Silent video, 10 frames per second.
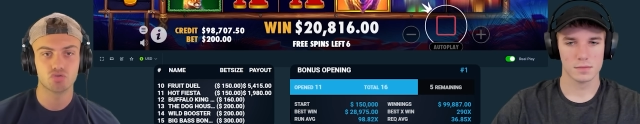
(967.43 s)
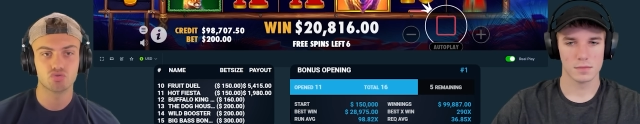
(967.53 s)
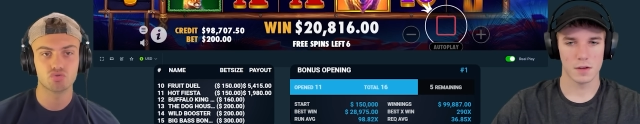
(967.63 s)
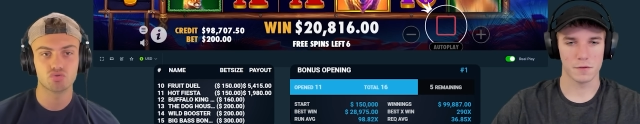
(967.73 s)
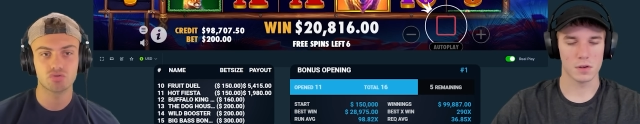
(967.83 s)

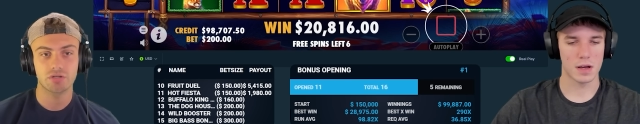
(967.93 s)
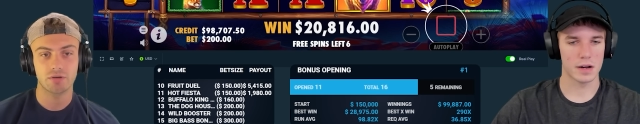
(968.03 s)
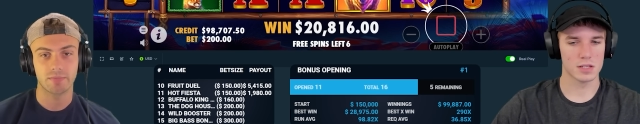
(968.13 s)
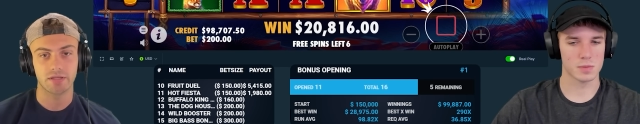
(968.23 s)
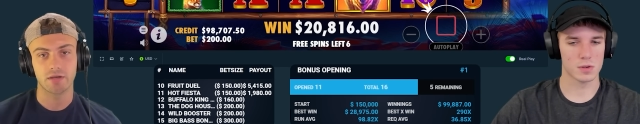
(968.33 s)
Speaker 1: and for a lot of
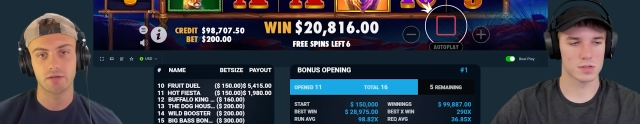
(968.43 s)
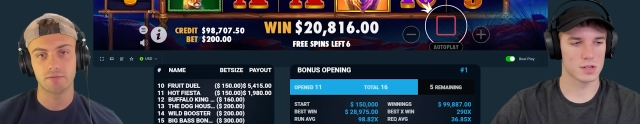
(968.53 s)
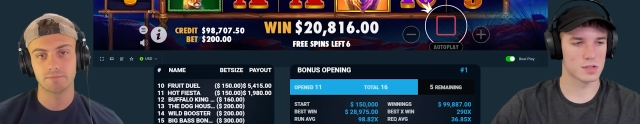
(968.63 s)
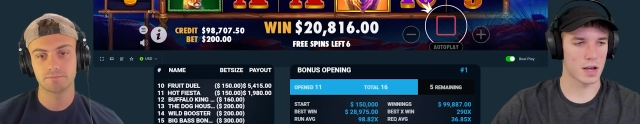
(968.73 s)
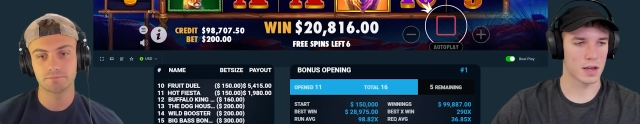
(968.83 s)
oh these
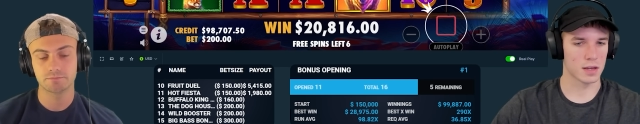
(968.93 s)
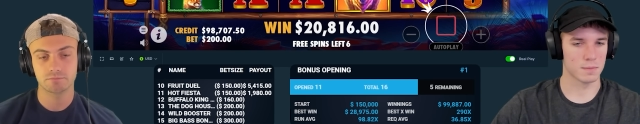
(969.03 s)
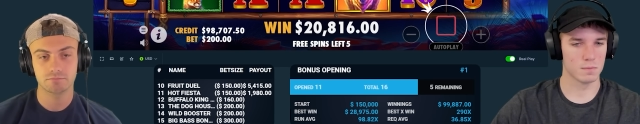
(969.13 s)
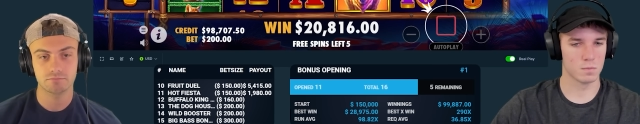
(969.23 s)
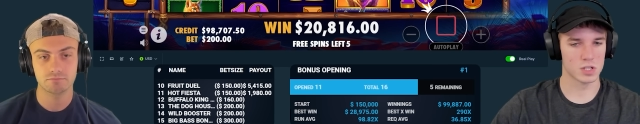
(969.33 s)
bonuses, God. I
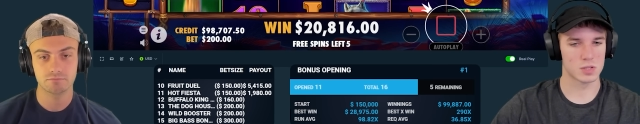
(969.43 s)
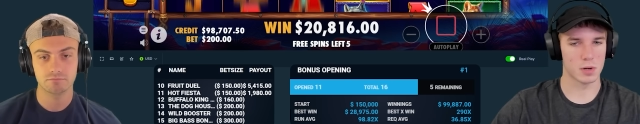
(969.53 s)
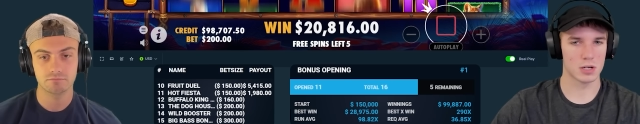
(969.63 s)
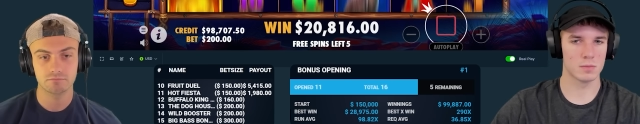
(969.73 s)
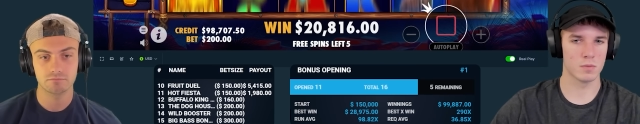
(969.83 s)
we
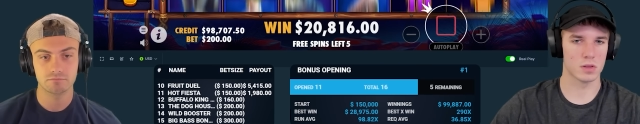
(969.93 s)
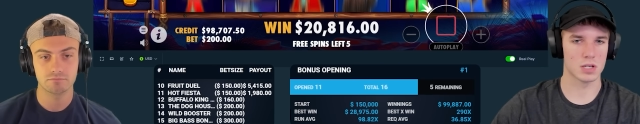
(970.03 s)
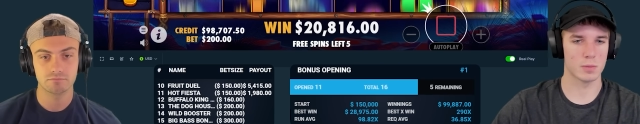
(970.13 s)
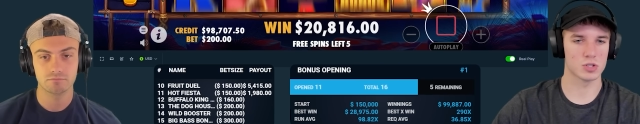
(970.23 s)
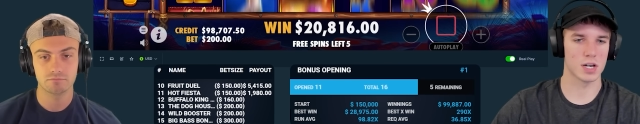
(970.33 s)
spun them with
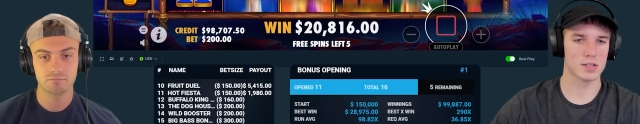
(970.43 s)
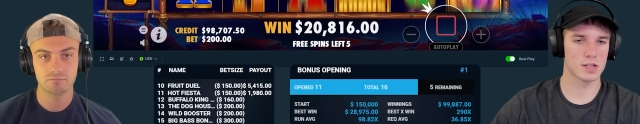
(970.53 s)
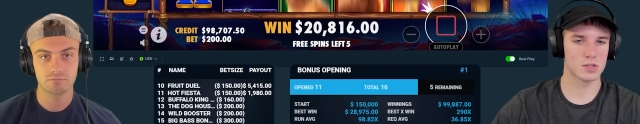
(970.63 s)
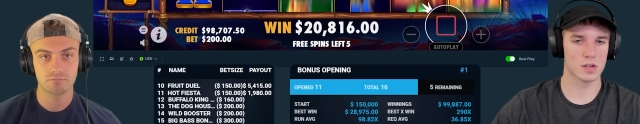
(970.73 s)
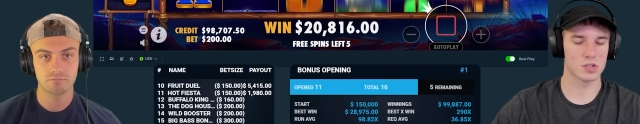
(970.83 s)
double chance
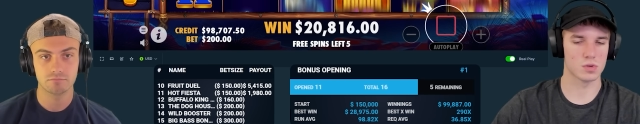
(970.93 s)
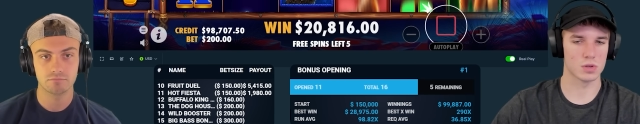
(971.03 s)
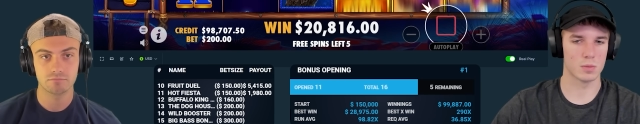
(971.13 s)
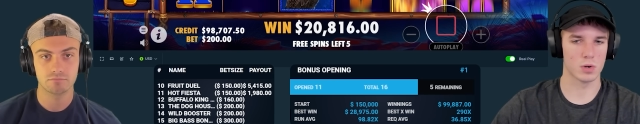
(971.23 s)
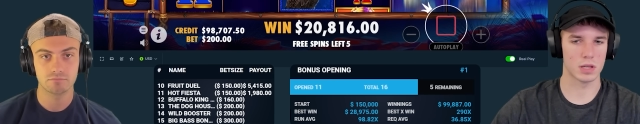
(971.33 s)
on, so I just wrote
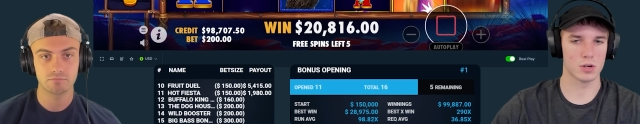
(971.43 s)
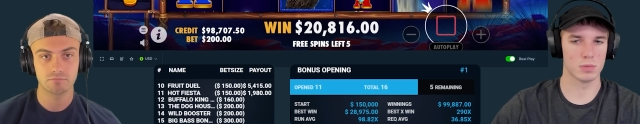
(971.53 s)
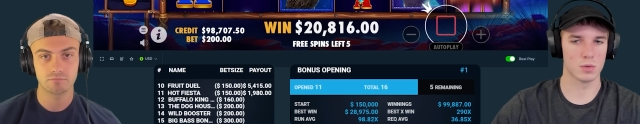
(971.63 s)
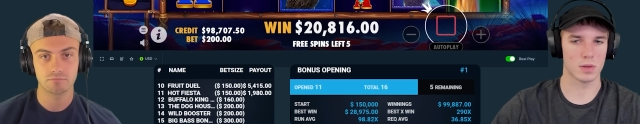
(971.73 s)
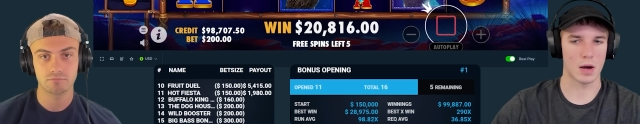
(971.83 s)
them what they would
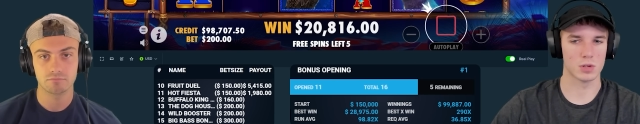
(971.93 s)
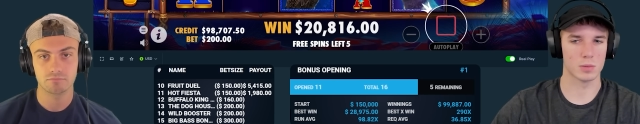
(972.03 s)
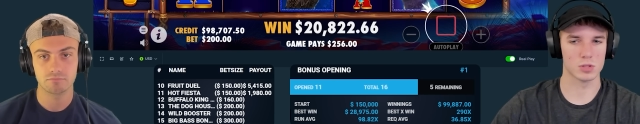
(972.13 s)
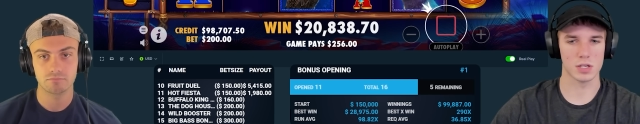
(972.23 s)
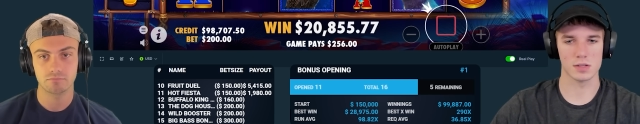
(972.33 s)
be without
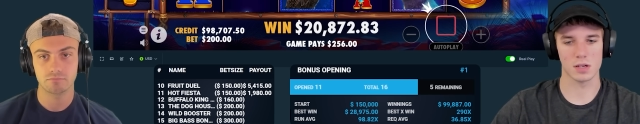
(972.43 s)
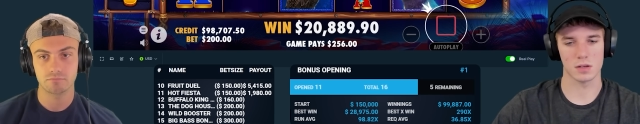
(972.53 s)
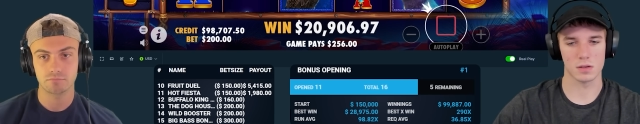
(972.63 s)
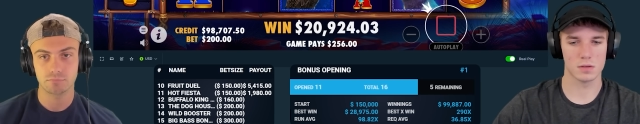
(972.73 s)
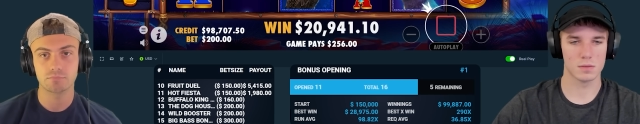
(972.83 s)
double chance
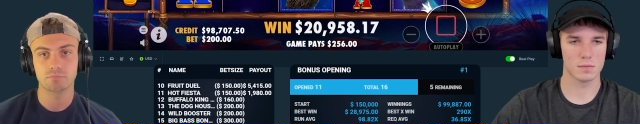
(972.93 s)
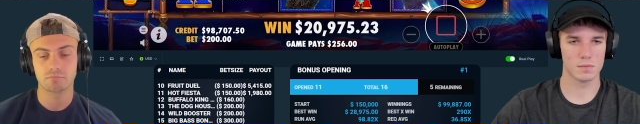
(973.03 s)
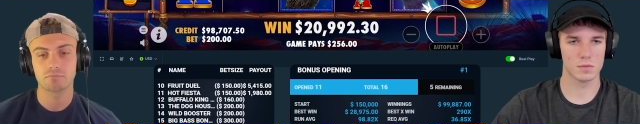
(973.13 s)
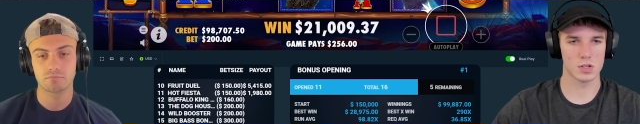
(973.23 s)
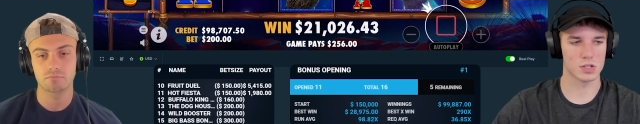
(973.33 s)
on,
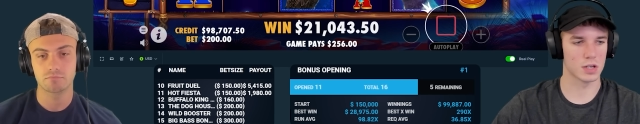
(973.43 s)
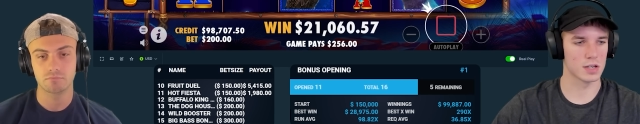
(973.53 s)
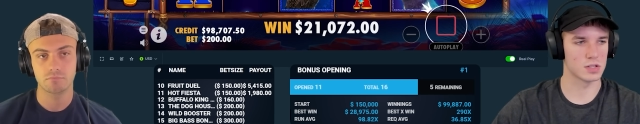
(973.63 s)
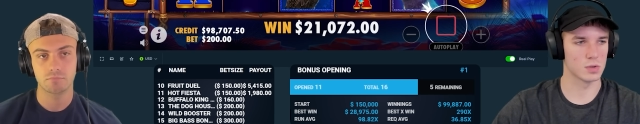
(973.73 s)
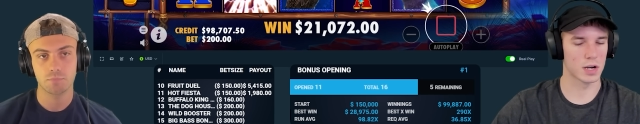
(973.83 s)
just mm -hmm. in mm-hmm.
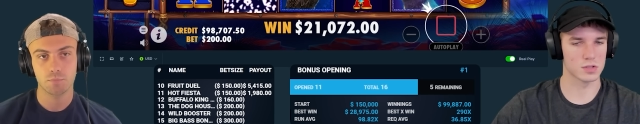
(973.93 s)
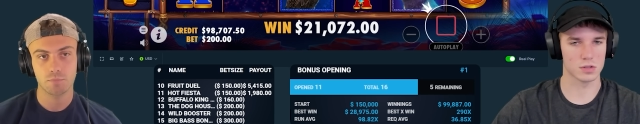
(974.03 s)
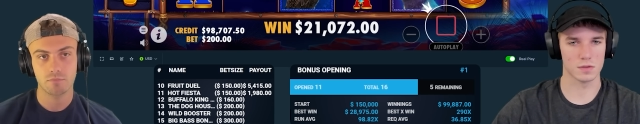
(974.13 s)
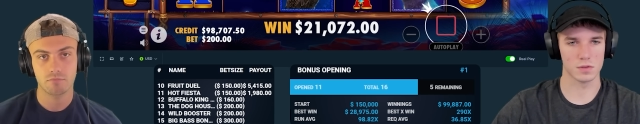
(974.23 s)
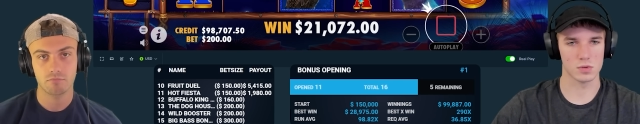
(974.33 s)
case you guys are
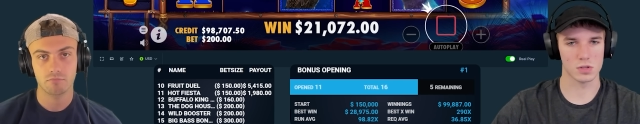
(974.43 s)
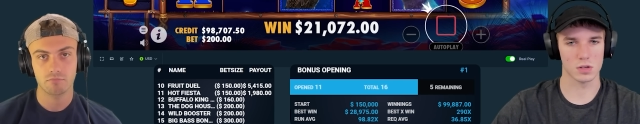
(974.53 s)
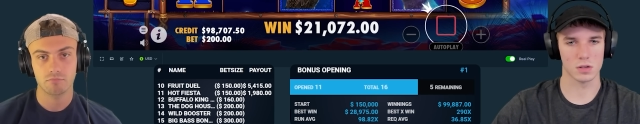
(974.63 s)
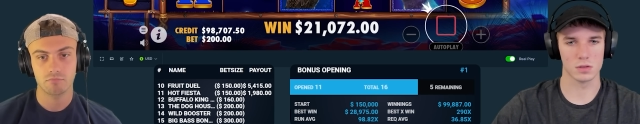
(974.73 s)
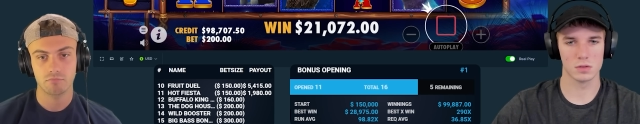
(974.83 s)
confused at all.